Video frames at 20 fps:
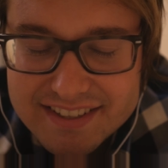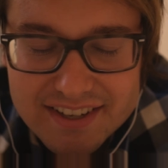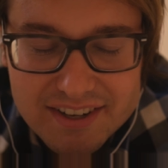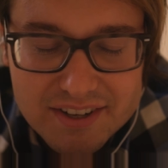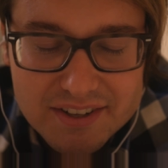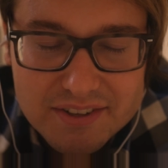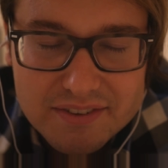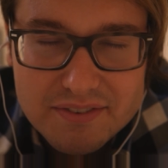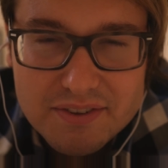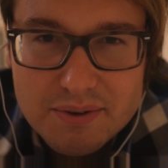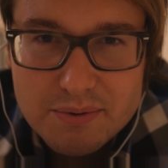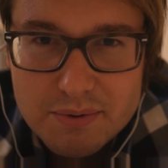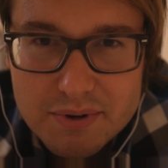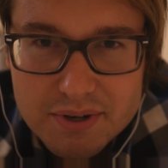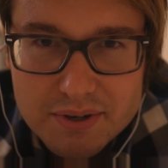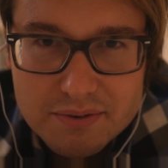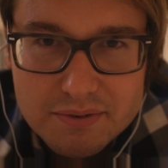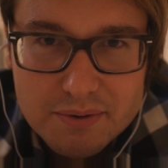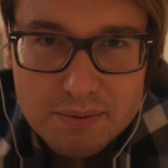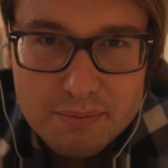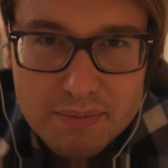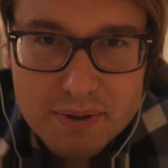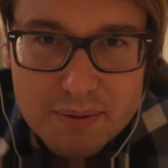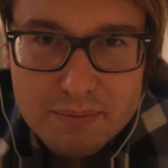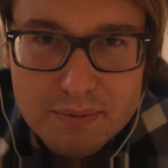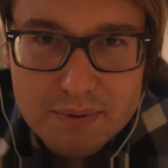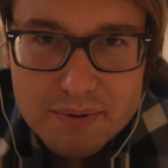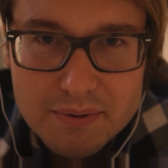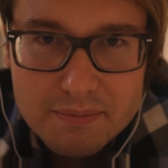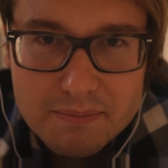All of you wonderful
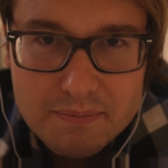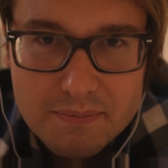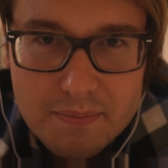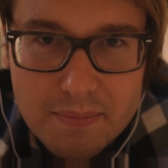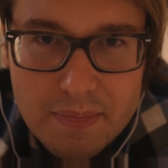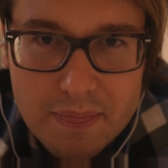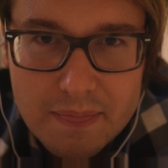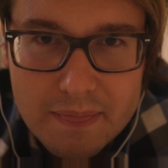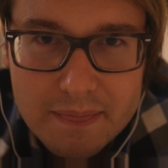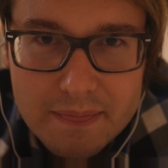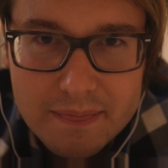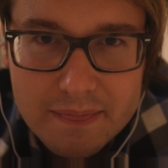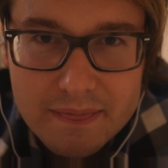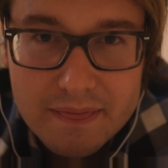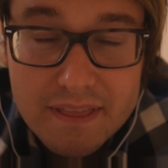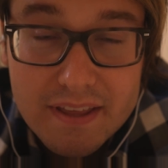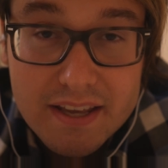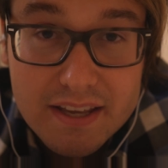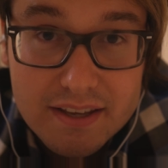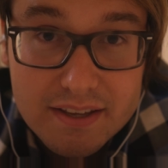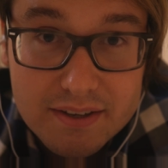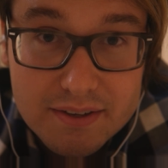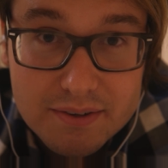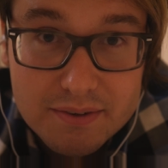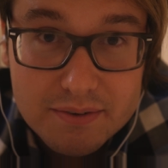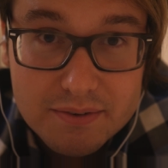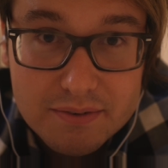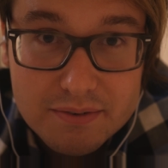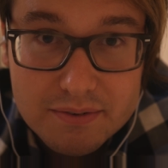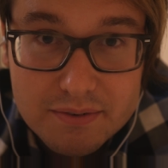people, thank you
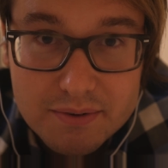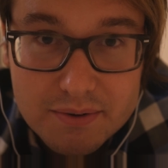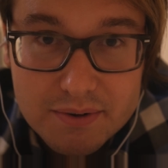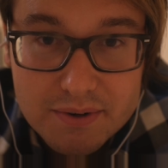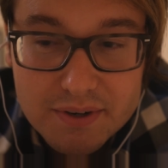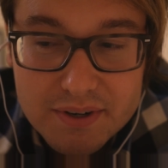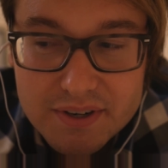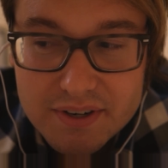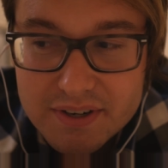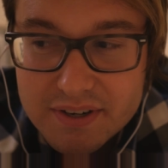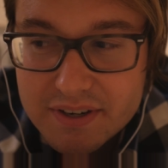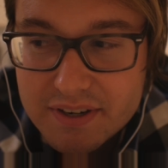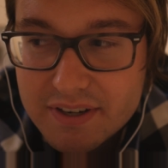for